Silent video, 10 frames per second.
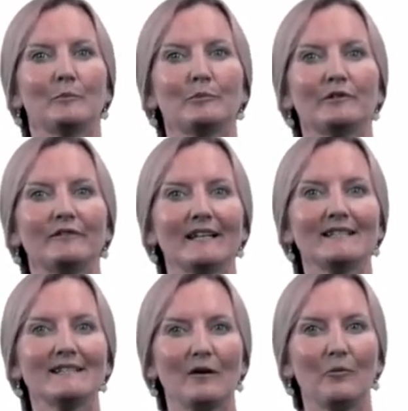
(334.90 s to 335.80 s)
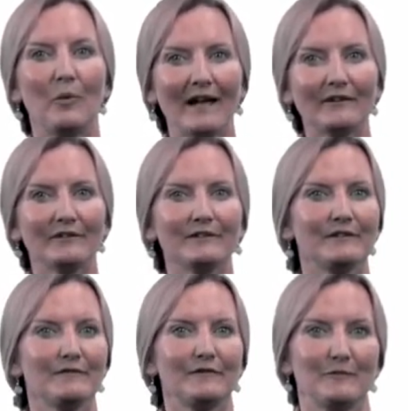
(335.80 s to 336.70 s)
provides a wealth of
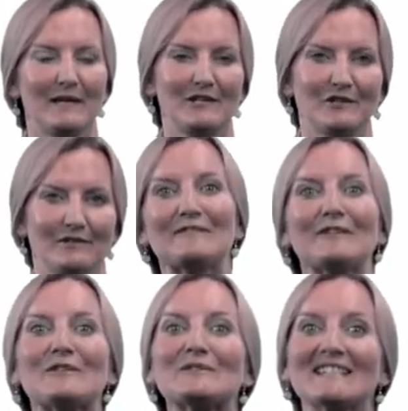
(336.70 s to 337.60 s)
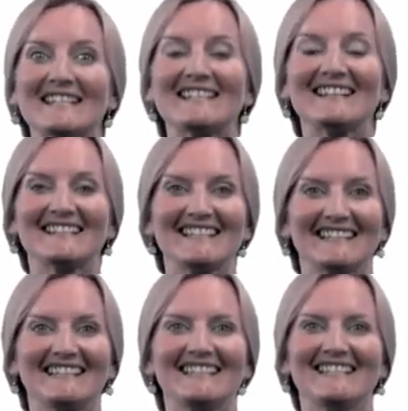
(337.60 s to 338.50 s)
information for those
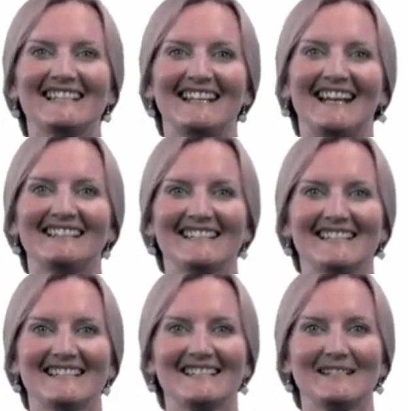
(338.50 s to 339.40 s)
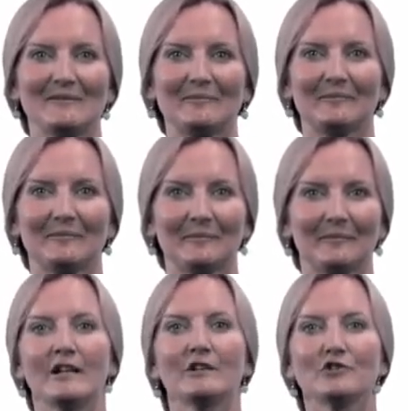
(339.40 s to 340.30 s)
conducting needs analysis.
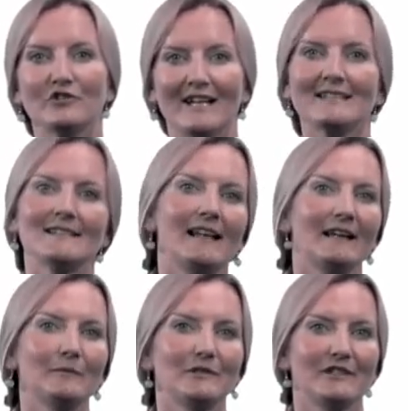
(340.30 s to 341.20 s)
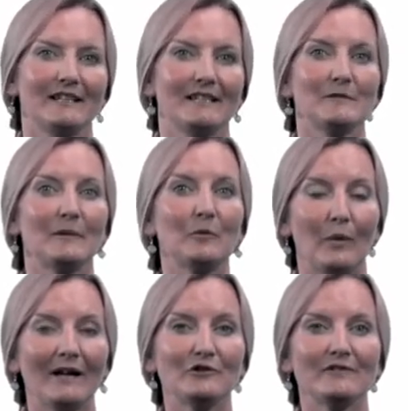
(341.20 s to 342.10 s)
Translanguaging has been
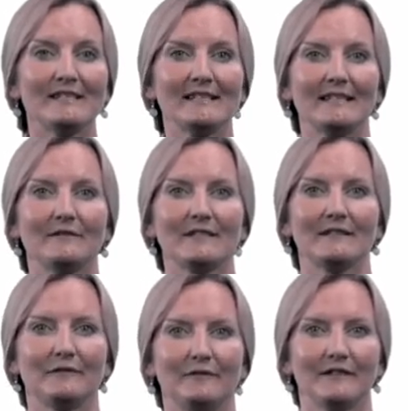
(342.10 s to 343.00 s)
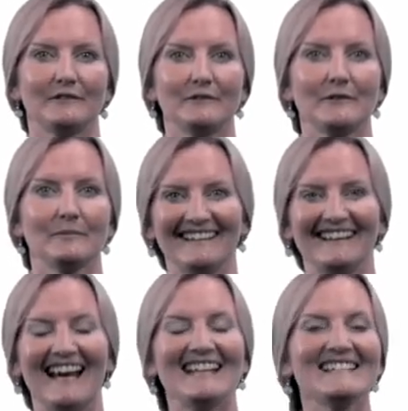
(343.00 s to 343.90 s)
well received in the field,
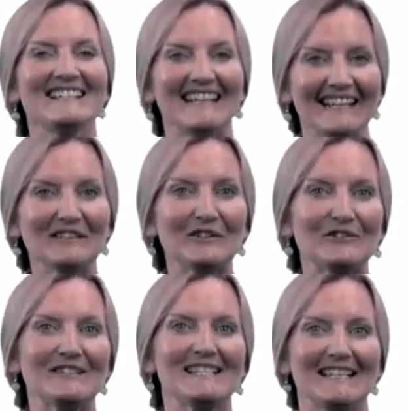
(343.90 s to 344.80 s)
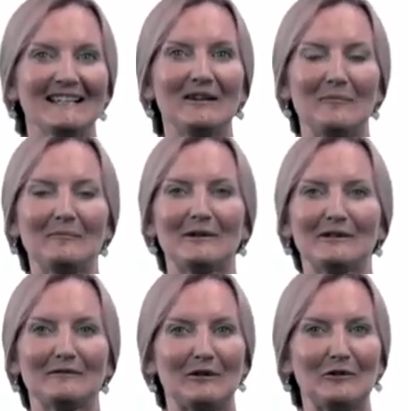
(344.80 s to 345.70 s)
and an increasing number
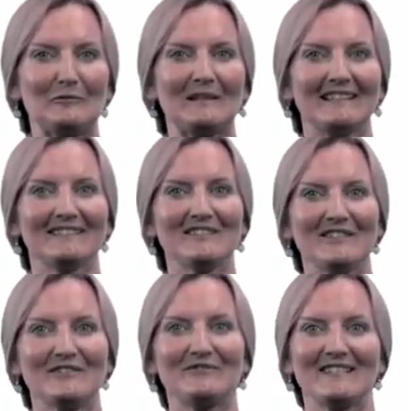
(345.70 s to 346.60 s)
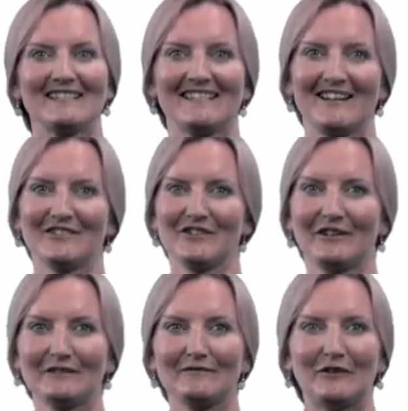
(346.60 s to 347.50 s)
of global English's research
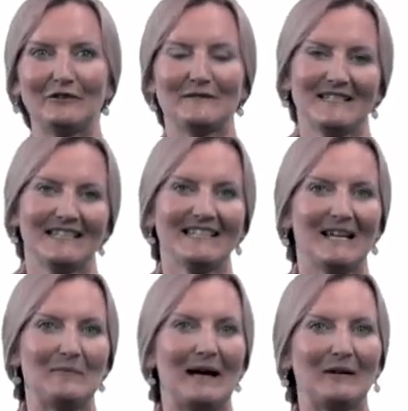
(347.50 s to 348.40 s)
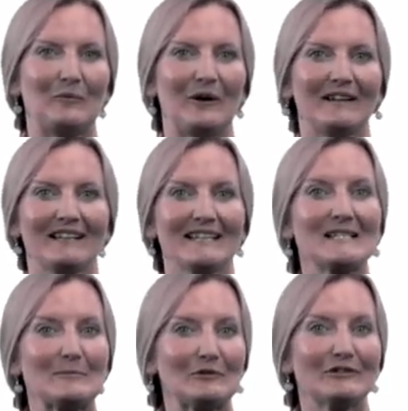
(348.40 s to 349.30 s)
are involved in EMI work
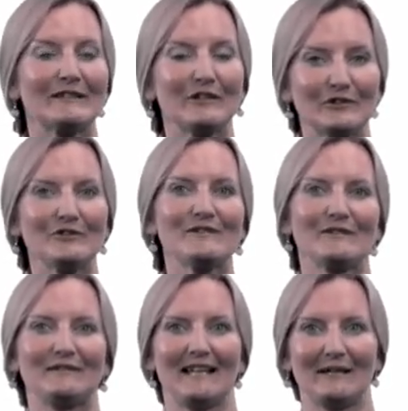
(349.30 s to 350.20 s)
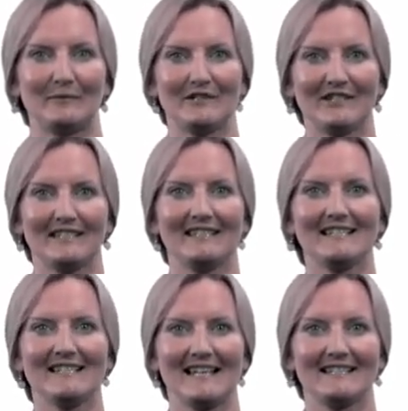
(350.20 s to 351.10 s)
exploring the use of language in
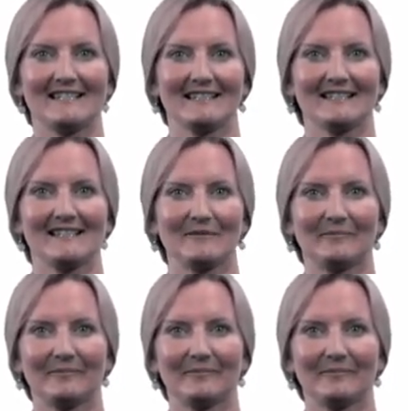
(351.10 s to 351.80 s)
these settings.